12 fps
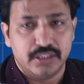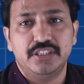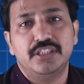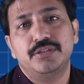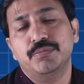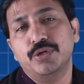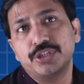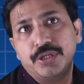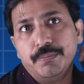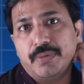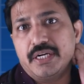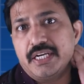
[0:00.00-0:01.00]
This is most
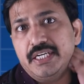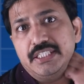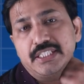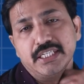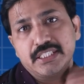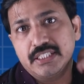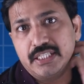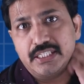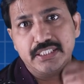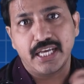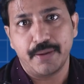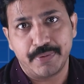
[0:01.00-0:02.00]
important discussion that
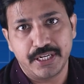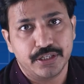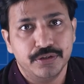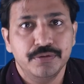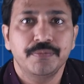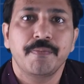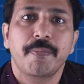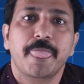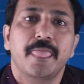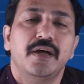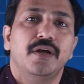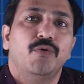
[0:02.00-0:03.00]
is happening now.
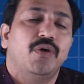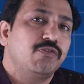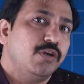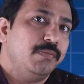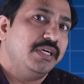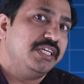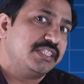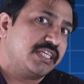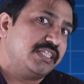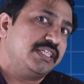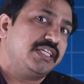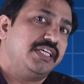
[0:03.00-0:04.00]
What we will be
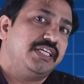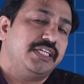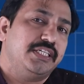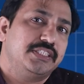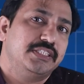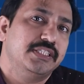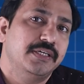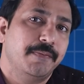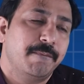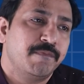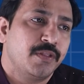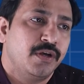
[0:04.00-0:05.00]
discussing here is
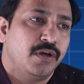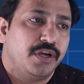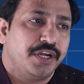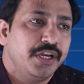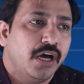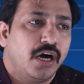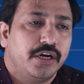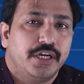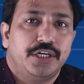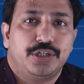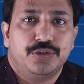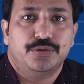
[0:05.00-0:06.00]

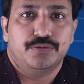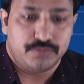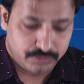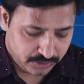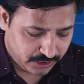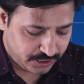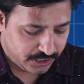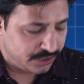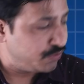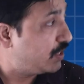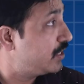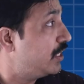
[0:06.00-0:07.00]
this
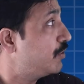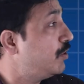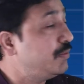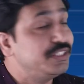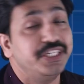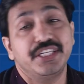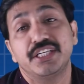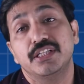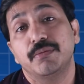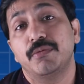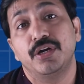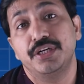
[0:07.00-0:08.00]
is what that we will be seeing in
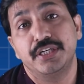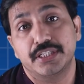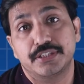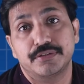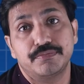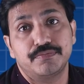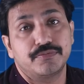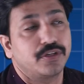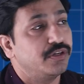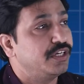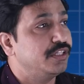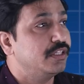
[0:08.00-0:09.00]
the monitors.
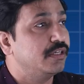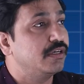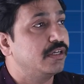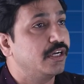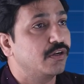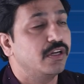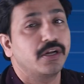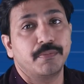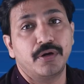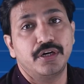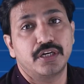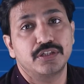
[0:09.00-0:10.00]
In the regular
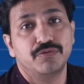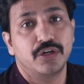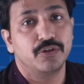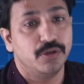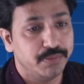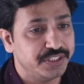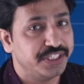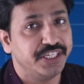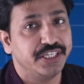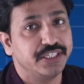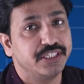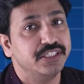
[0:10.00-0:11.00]
monitors, what we will be
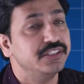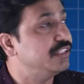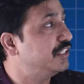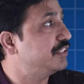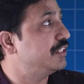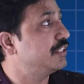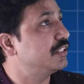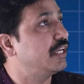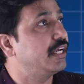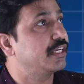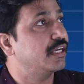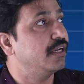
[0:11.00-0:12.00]
seeing is these things
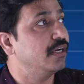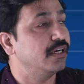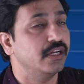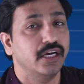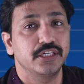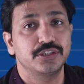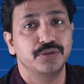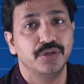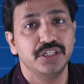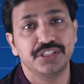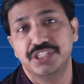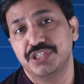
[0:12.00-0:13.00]
like a
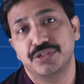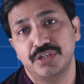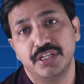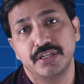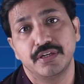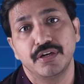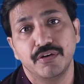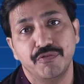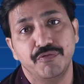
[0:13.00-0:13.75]
diastole, systole,